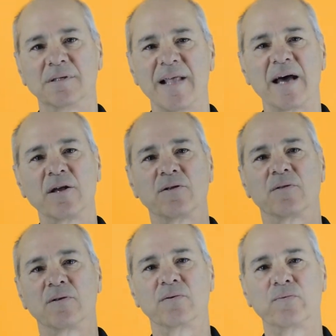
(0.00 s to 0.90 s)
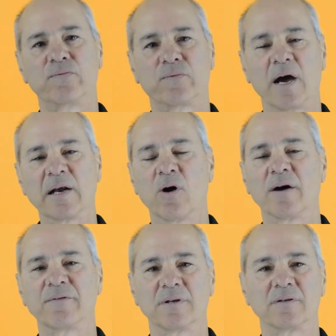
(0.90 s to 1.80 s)
is, now that you've gone
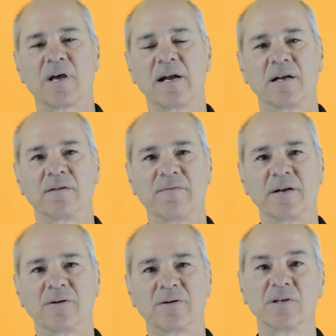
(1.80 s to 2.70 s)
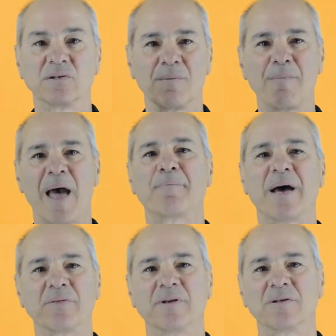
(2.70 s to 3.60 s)
off and decided on the vendor, is to map
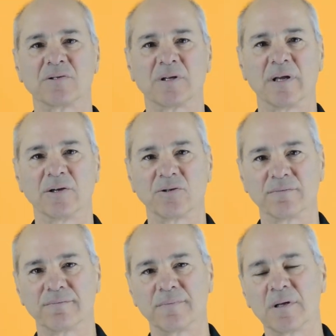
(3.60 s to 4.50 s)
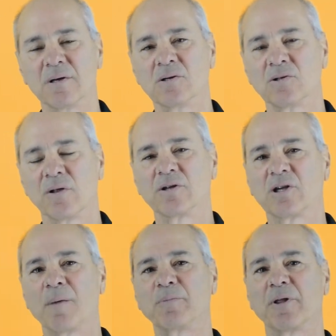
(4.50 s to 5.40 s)
out the installation. So
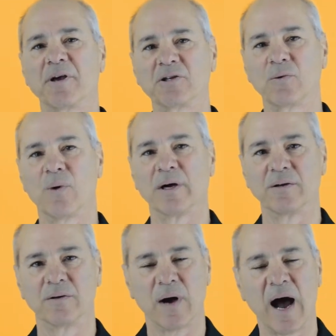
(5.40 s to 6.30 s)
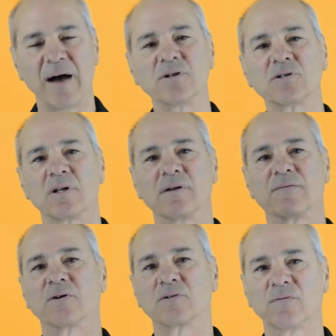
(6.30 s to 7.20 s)
there's a couple of things you want to do. Obviously,
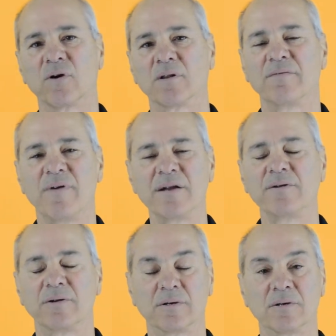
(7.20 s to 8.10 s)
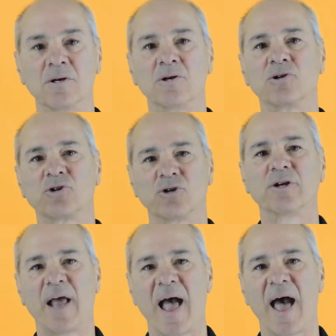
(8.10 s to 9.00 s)
first of all, the vendor
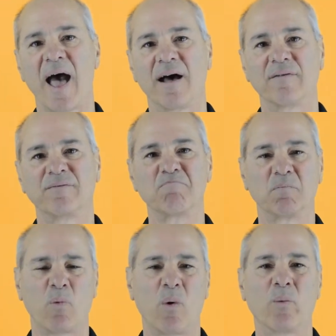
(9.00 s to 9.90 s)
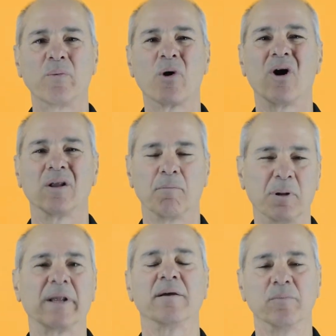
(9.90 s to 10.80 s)
should have what we call
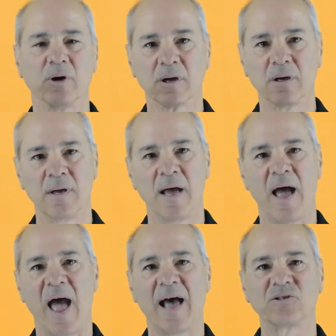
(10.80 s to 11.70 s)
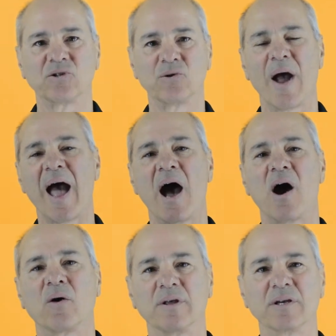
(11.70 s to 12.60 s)
a playbook as to
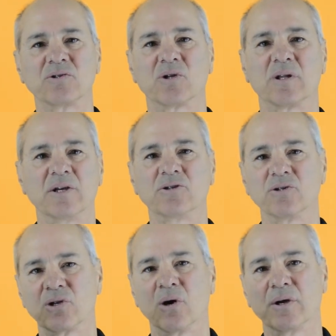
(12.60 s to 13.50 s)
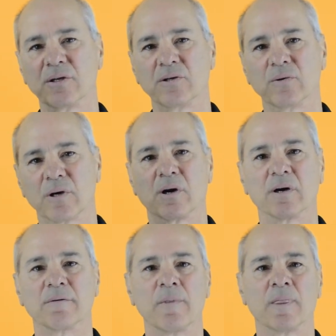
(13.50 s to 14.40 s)
how the installation is going to
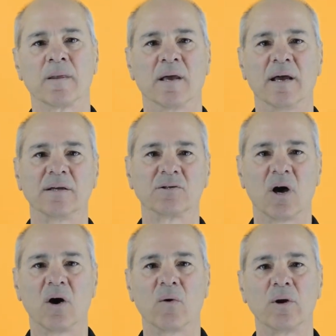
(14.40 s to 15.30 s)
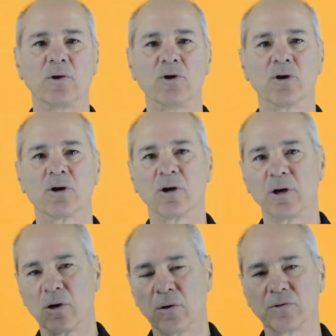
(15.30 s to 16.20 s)
occur. Okay, so you're
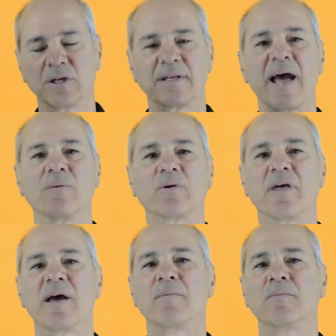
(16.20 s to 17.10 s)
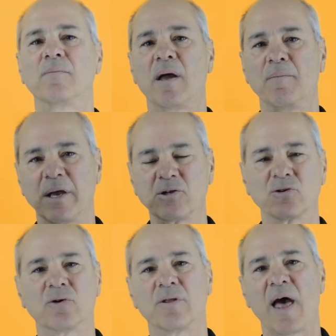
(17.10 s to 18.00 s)
going to go sit down with them and make
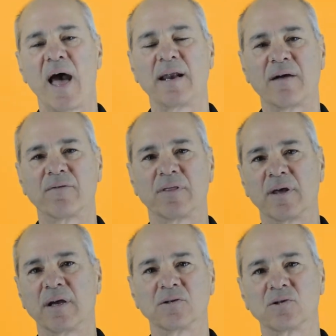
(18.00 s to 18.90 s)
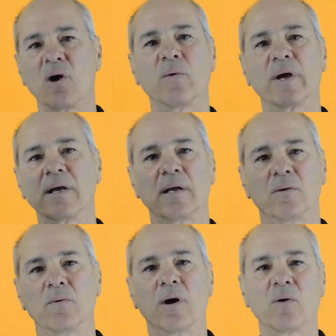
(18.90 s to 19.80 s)
sure that everything is
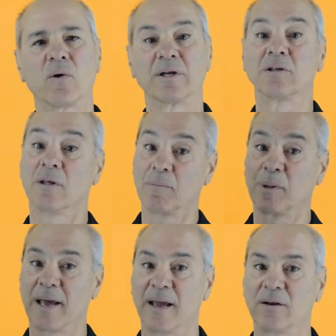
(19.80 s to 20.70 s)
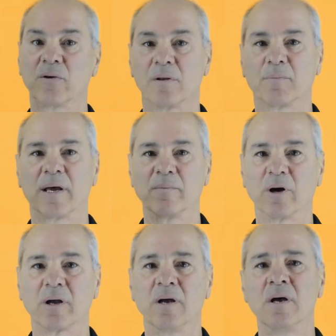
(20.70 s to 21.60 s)
going according to the plan or the
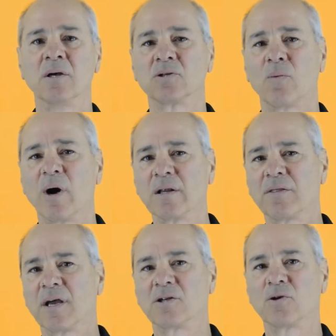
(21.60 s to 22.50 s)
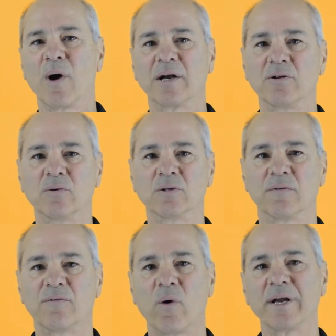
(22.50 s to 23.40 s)
playbook. So one of the things you want to do
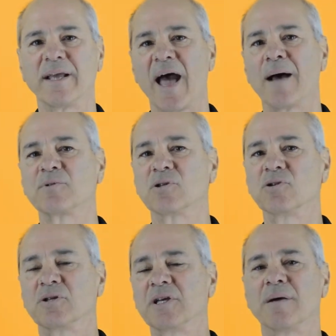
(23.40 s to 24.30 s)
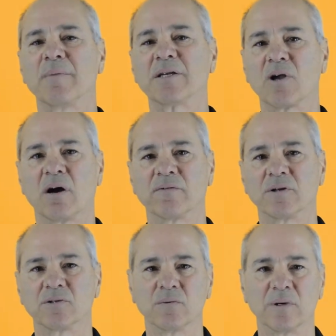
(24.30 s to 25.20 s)
is avoid gaps in your DMS
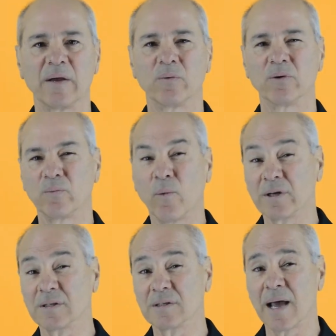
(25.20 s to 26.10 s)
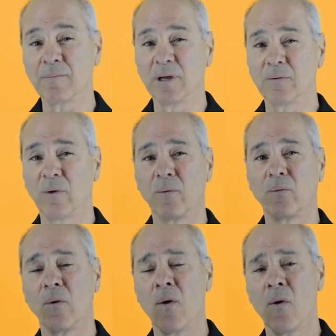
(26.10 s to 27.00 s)
coverage. What does that mean?
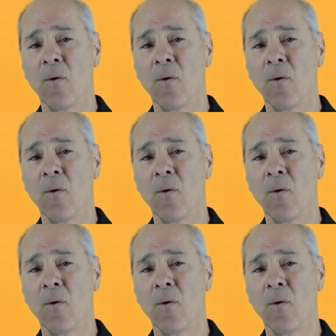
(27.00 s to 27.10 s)
Well,